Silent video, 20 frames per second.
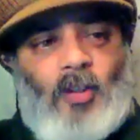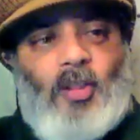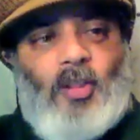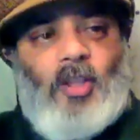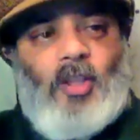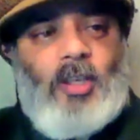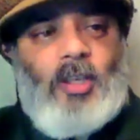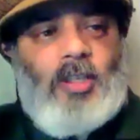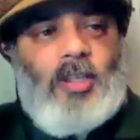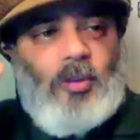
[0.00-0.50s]

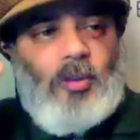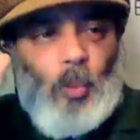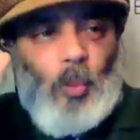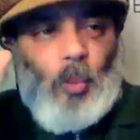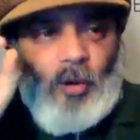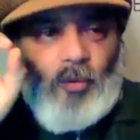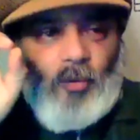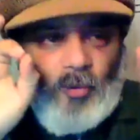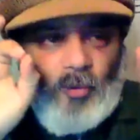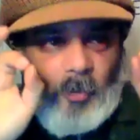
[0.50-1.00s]
that is
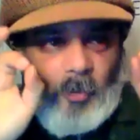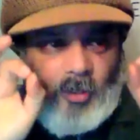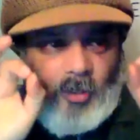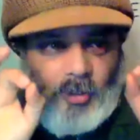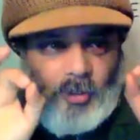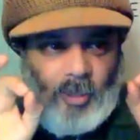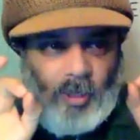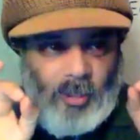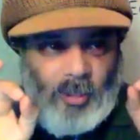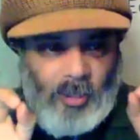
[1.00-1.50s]
went from, as
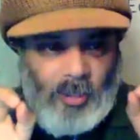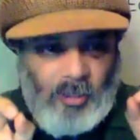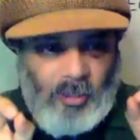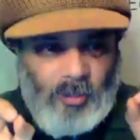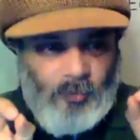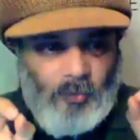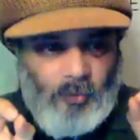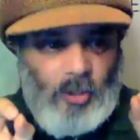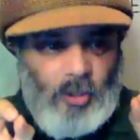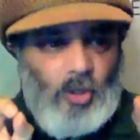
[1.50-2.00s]
I say, the
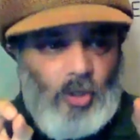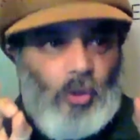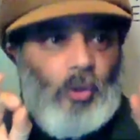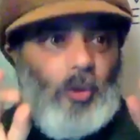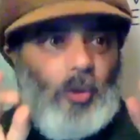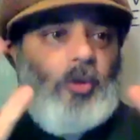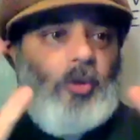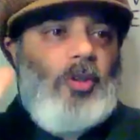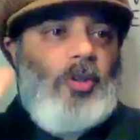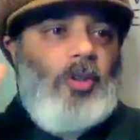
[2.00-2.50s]

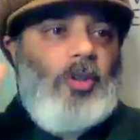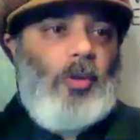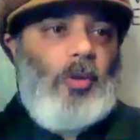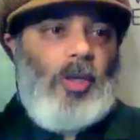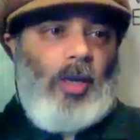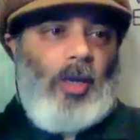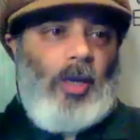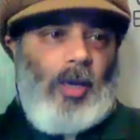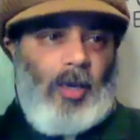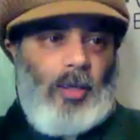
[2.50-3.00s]
individual to the
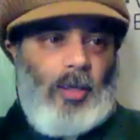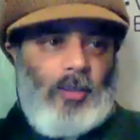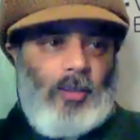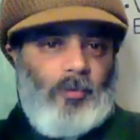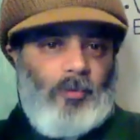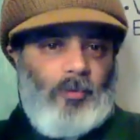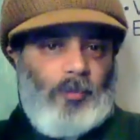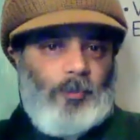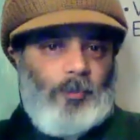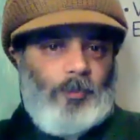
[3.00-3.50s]
collective.
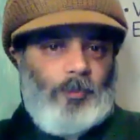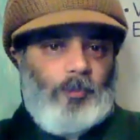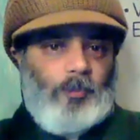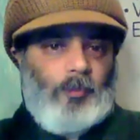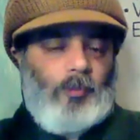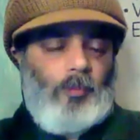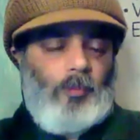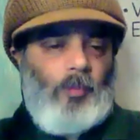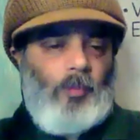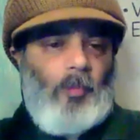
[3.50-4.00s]

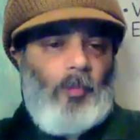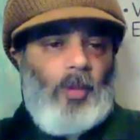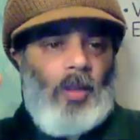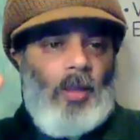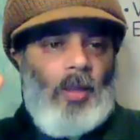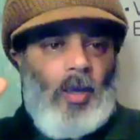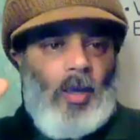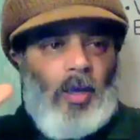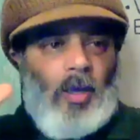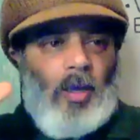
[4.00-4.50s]

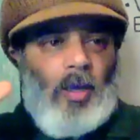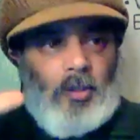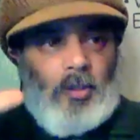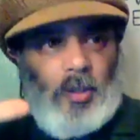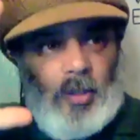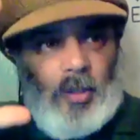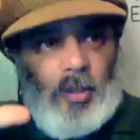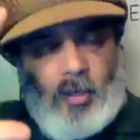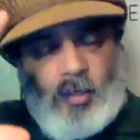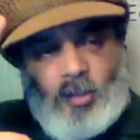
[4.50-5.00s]
So
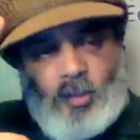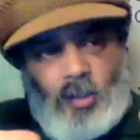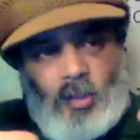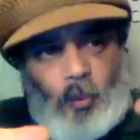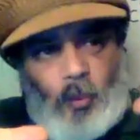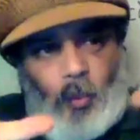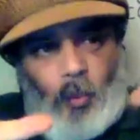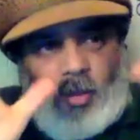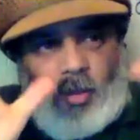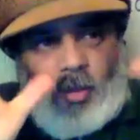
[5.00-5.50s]
then
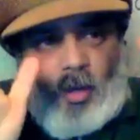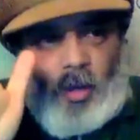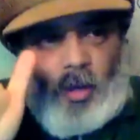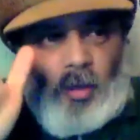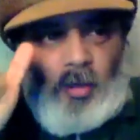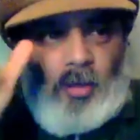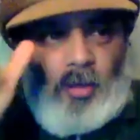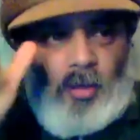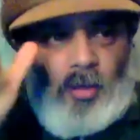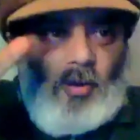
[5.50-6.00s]
someone
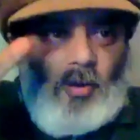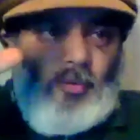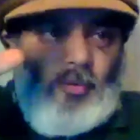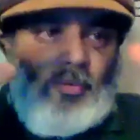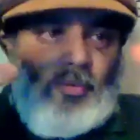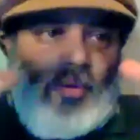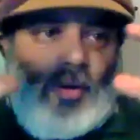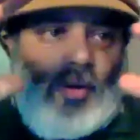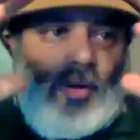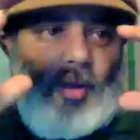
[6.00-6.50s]
kind of
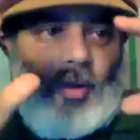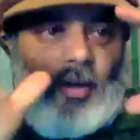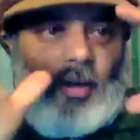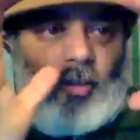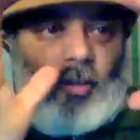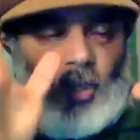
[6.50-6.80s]
uh,